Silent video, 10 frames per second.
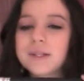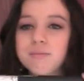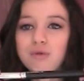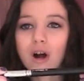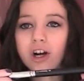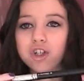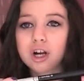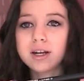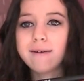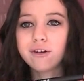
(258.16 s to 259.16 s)
brush. I
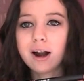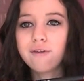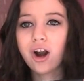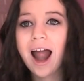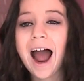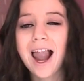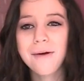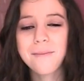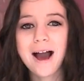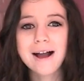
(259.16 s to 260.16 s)
never ever had a
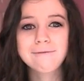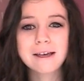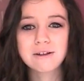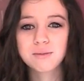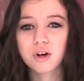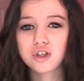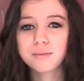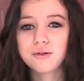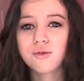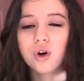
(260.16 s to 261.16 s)
MAC face brush
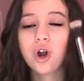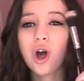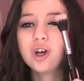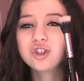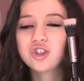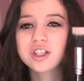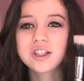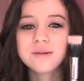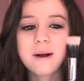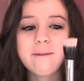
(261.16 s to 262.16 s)
before, so this
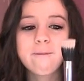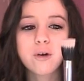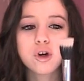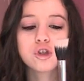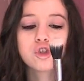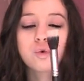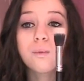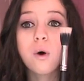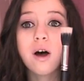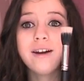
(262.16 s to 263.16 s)
is my first
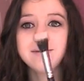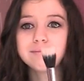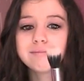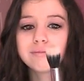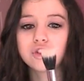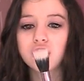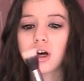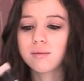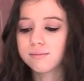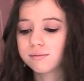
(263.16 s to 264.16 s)
one.
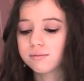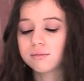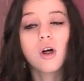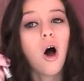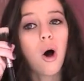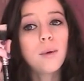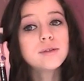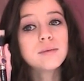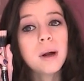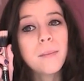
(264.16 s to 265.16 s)
So
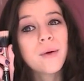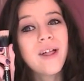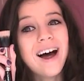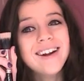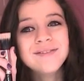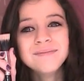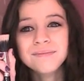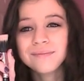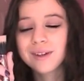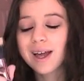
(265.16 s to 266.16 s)
always remember that.
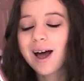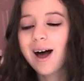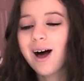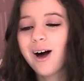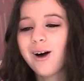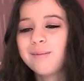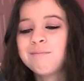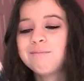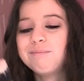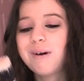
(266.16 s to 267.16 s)

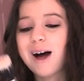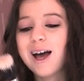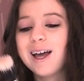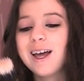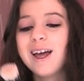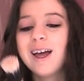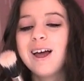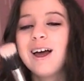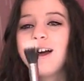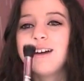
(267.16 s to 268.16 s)
Um, but
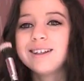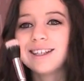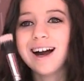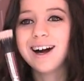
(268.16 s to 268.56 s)
yeah,